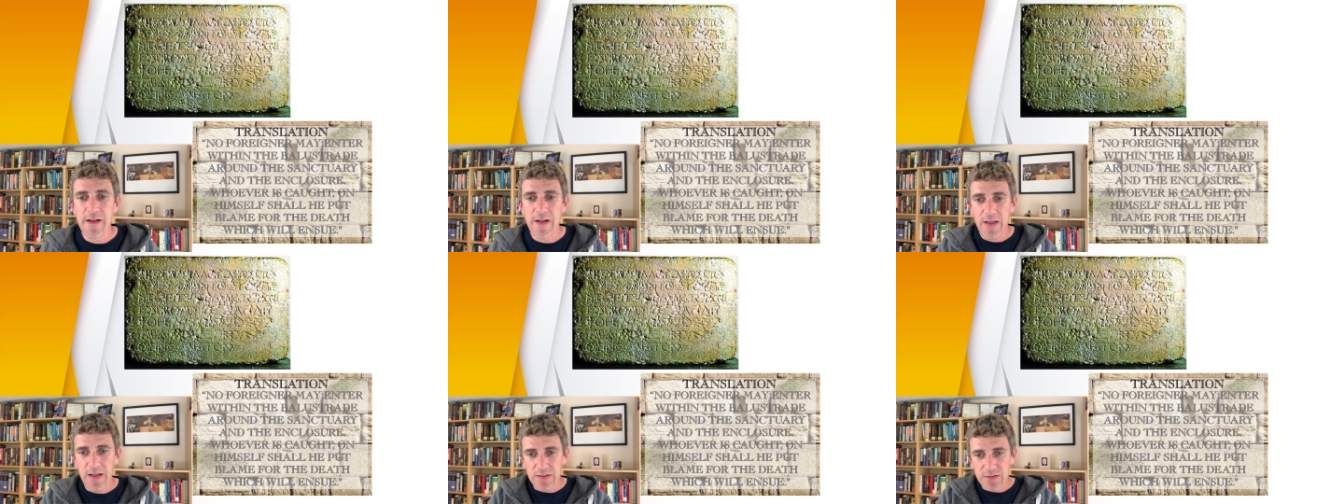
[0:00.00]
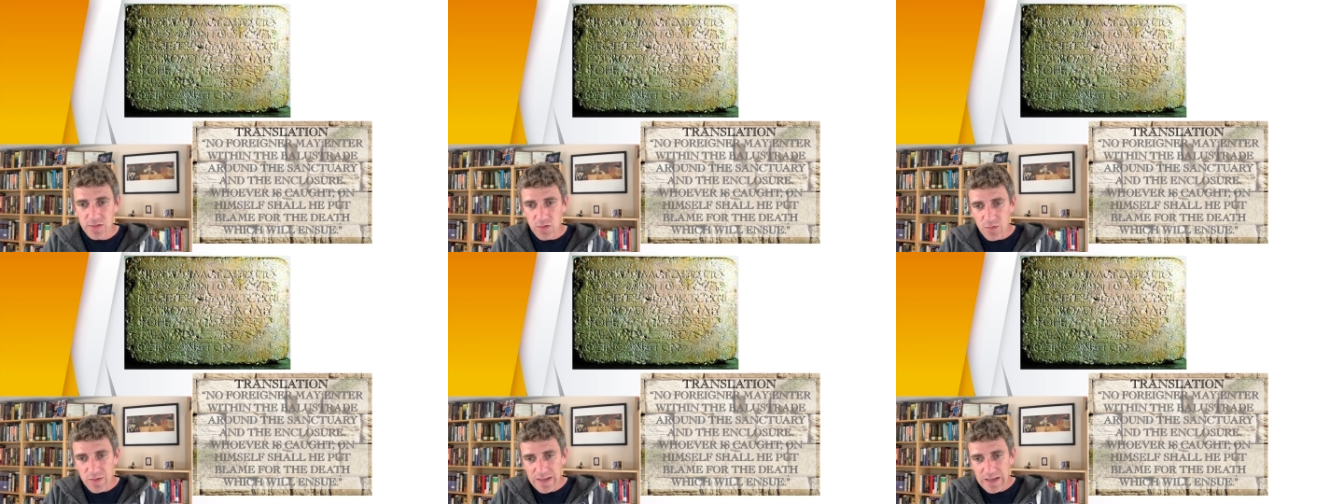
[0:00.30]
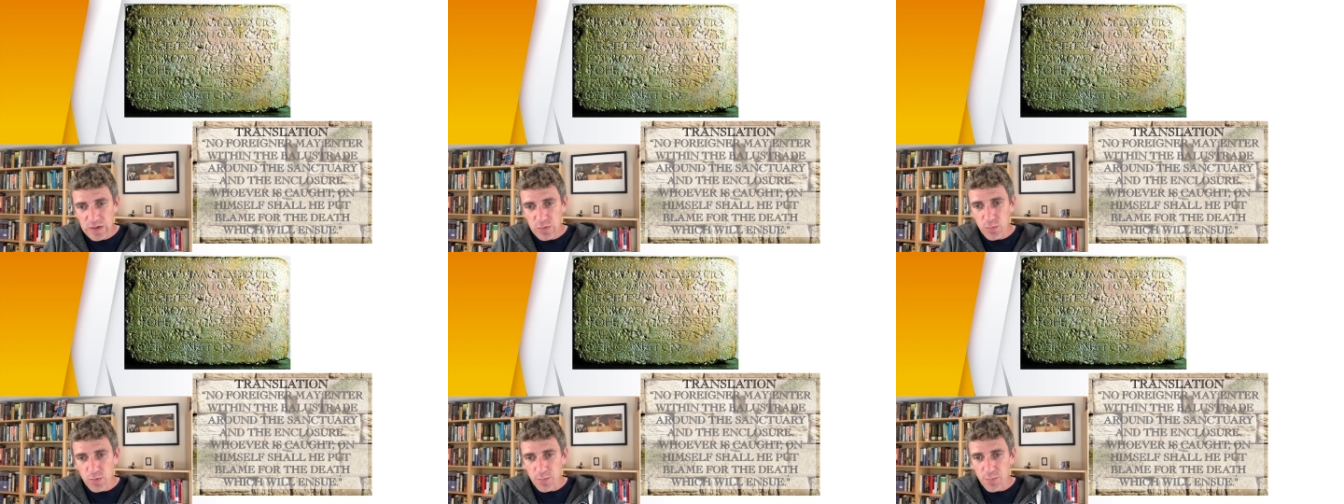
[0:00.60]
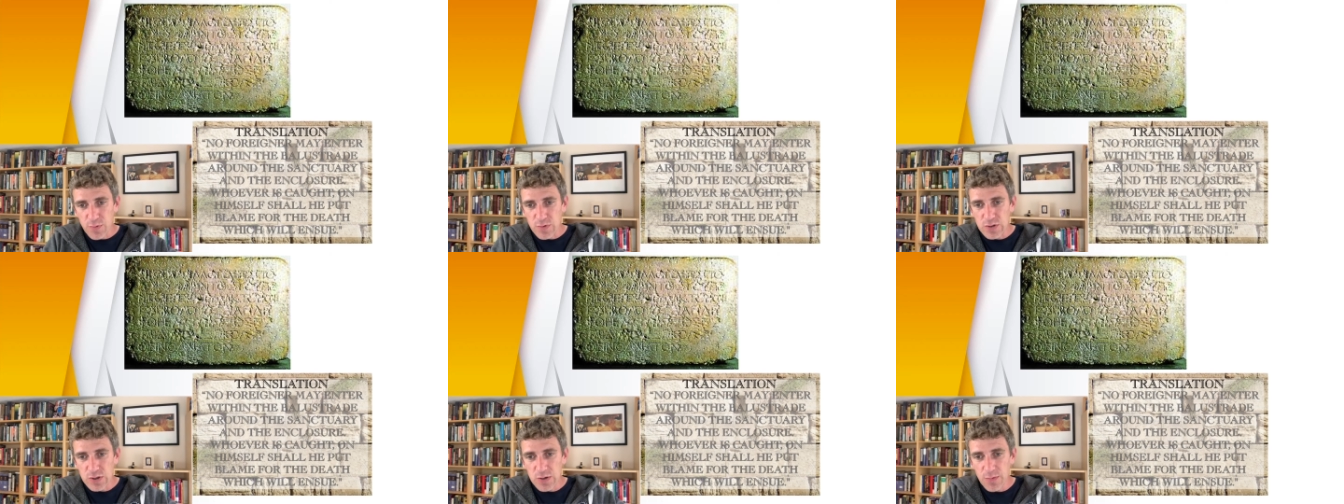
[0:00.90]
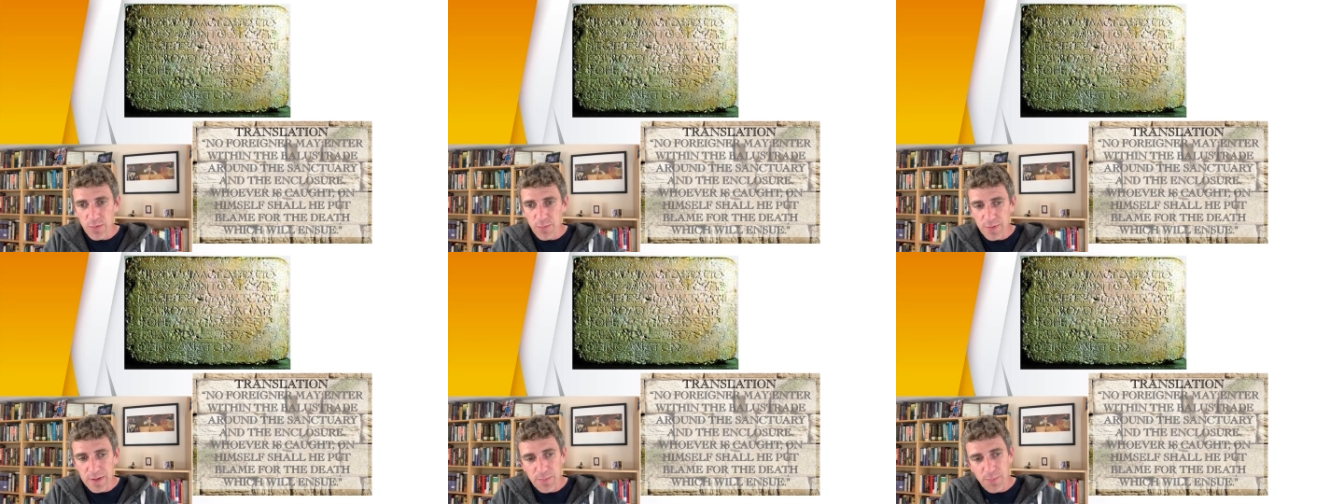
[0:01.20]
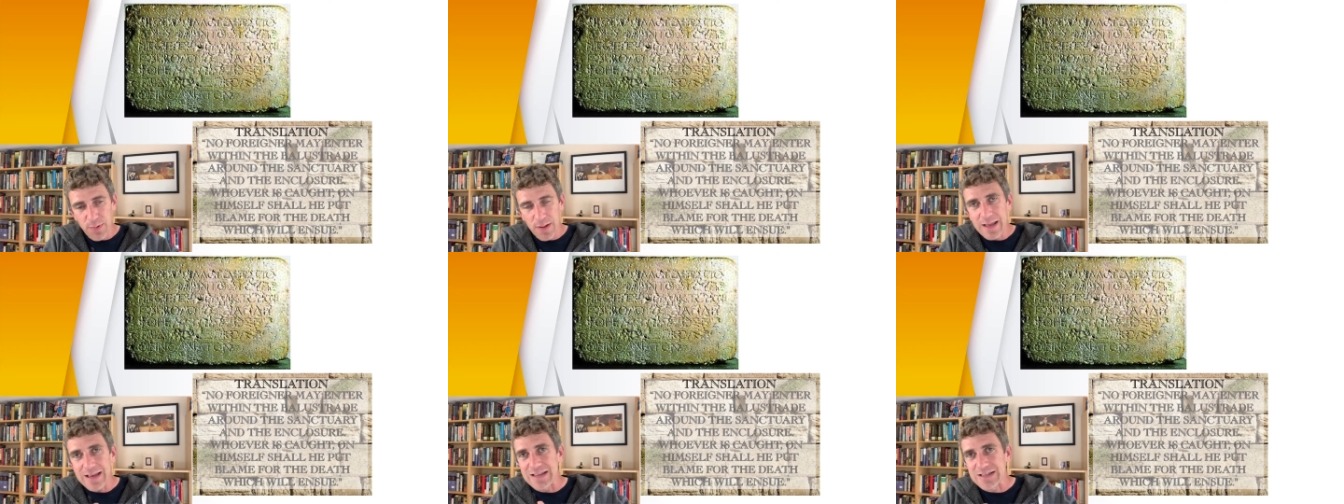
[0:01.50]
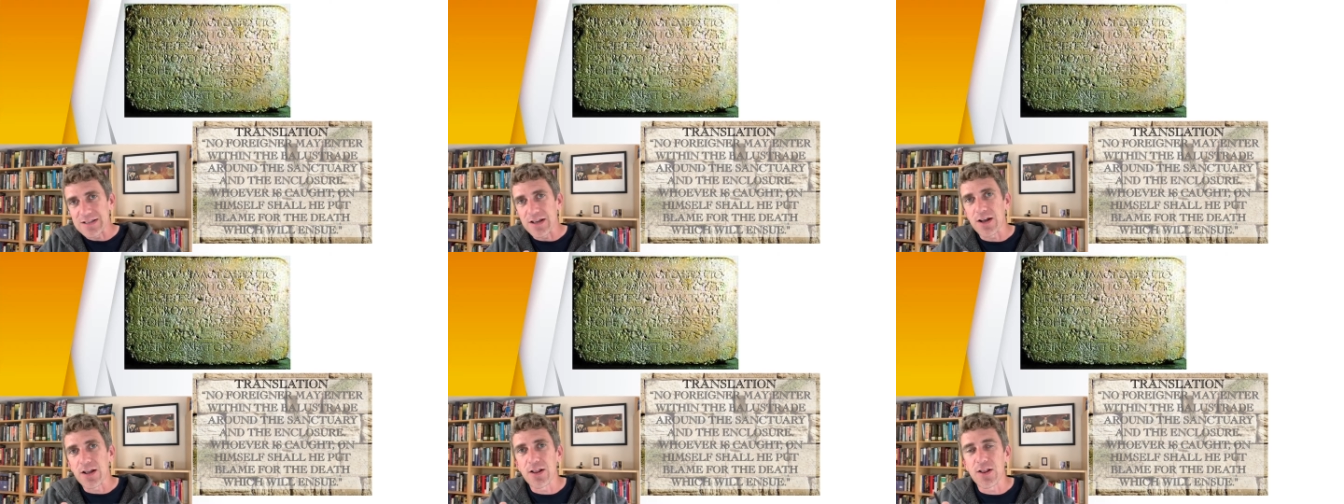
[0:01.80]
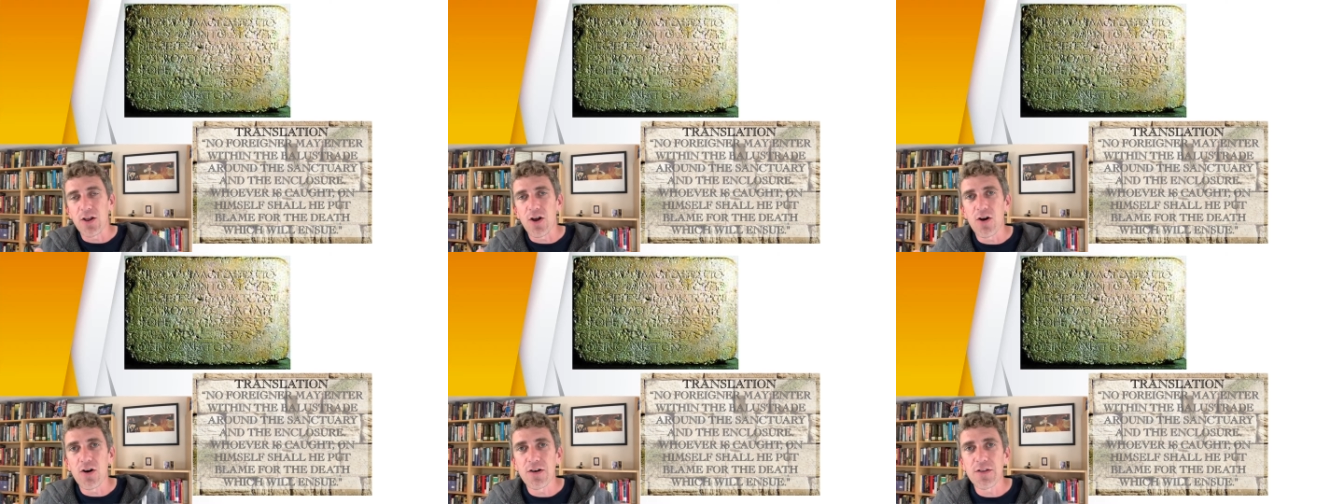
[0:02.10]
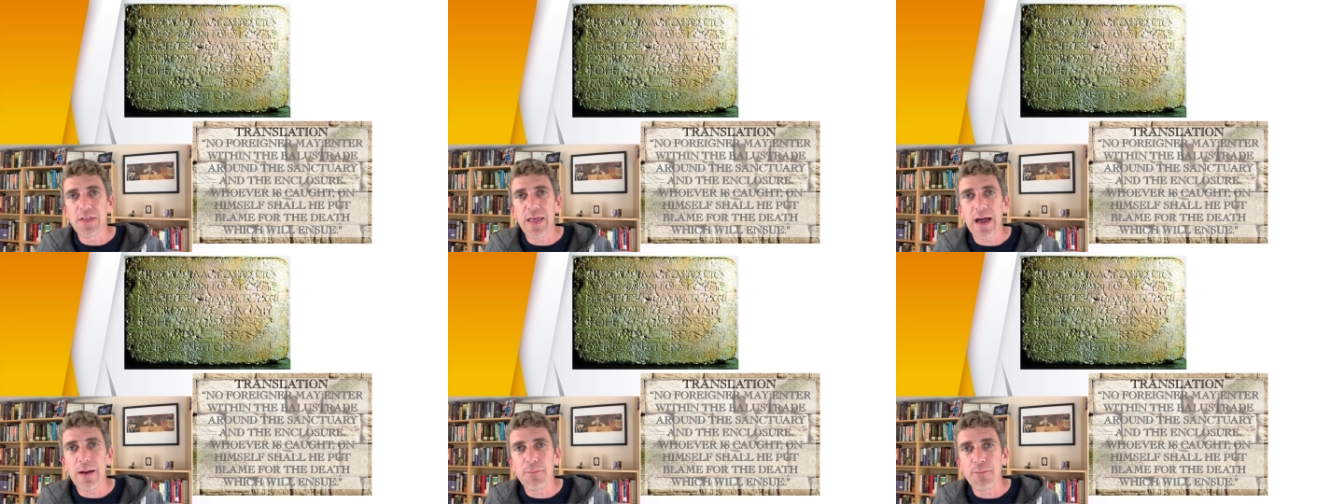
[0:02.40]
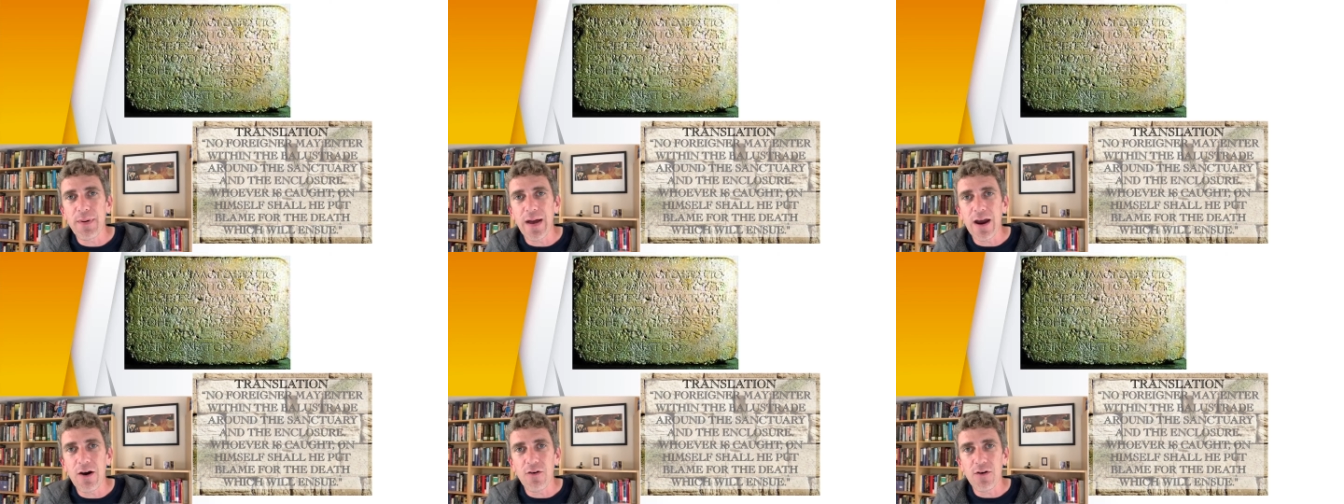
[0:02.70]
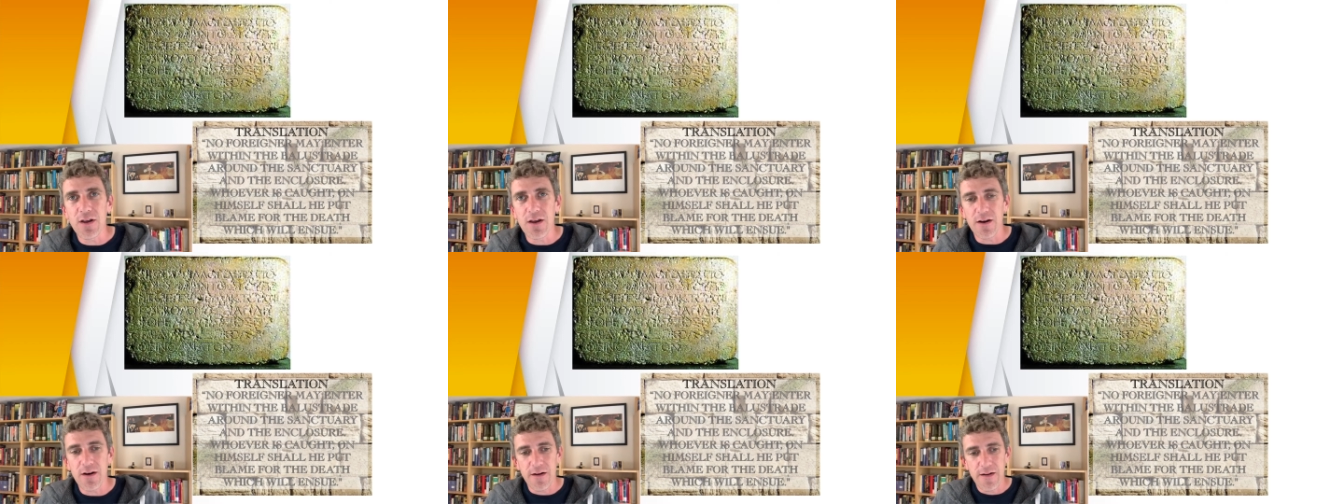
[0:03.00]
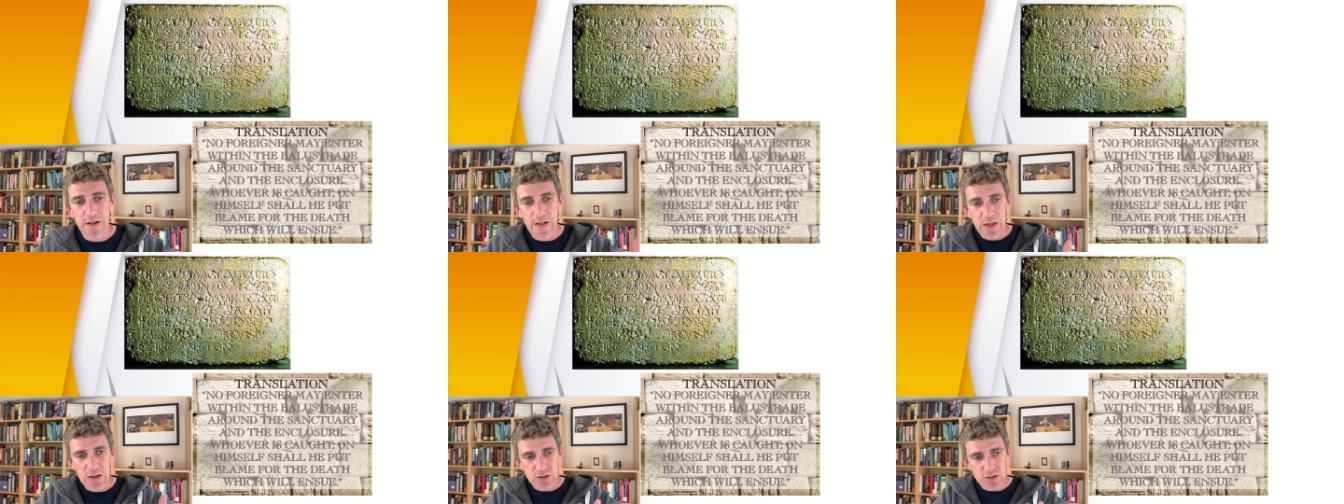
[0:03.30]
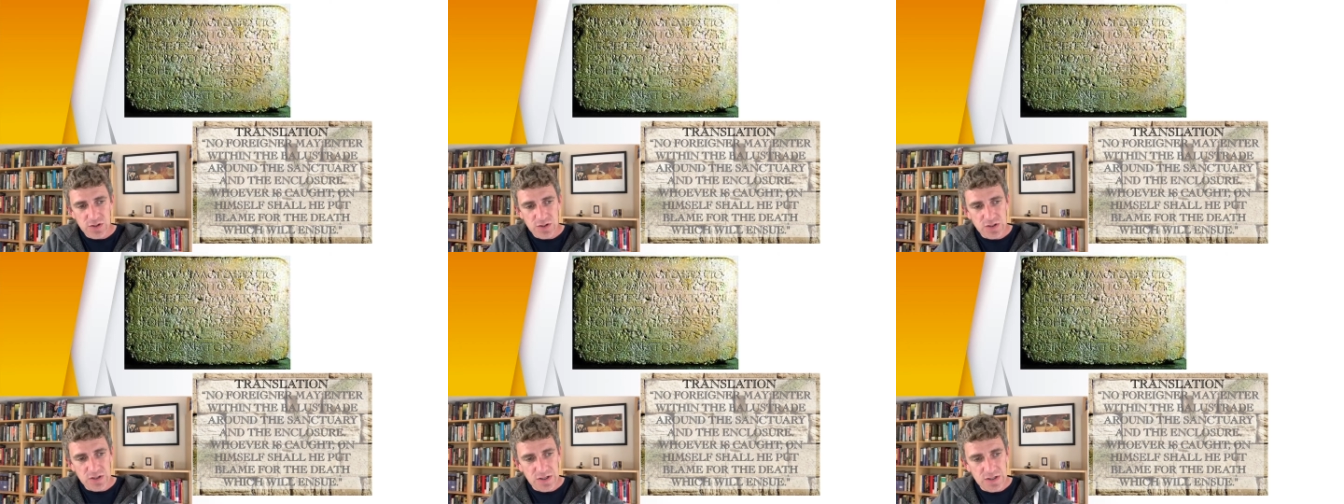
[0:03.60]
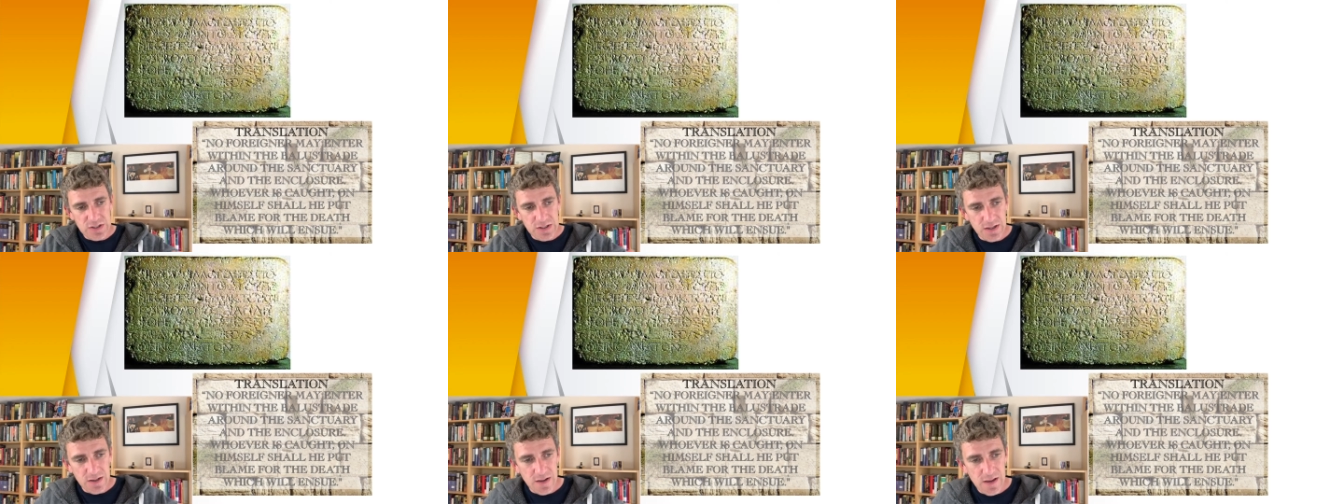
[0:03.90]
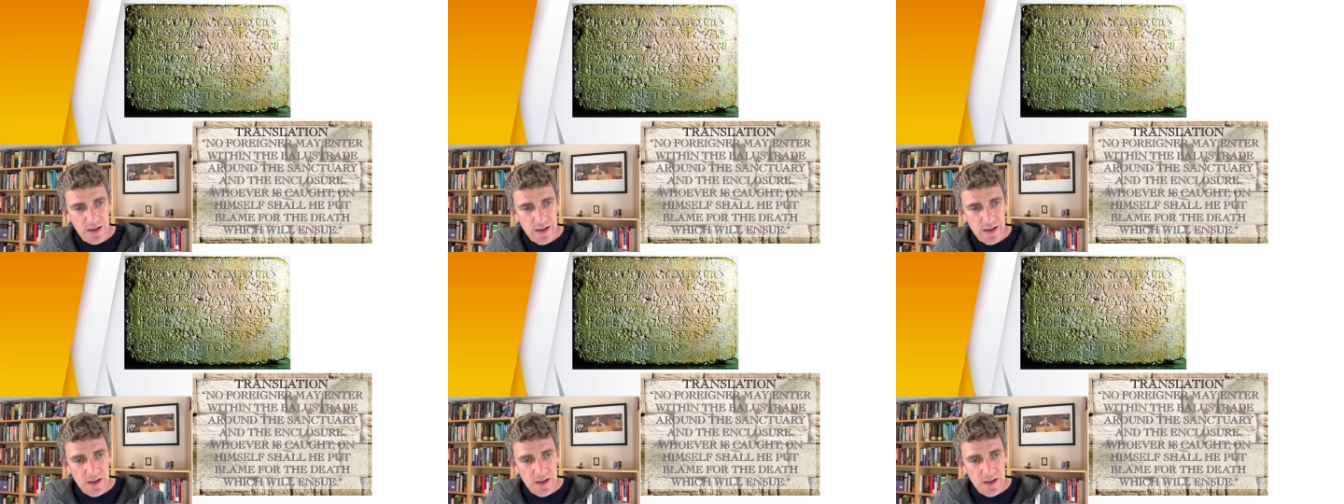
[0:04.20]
And so these were presumably placed along that barrier just as a